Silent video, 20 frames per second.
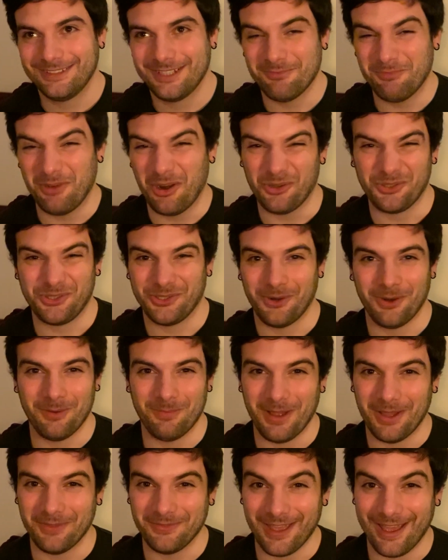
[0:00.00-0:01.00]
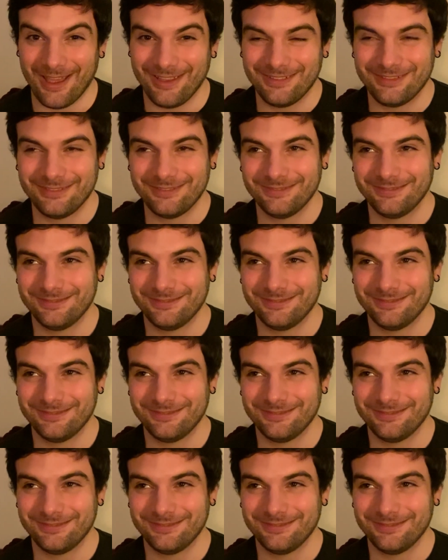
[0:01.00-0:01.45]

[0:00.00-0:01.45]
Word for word: I'm not sure about that.